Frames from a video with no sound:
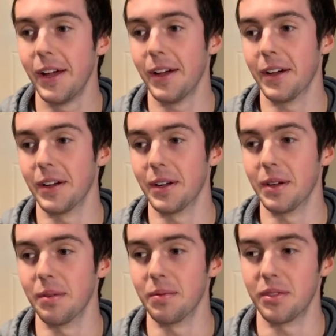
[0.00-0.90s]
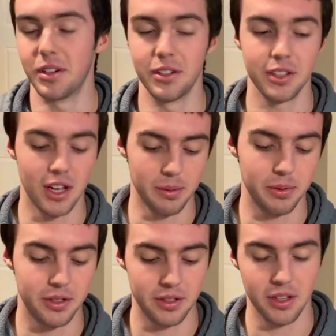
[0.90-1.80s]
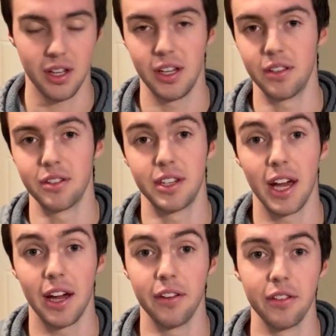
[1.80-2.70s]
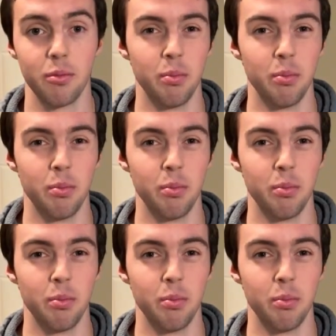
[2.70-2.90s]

There's ups and there's downs,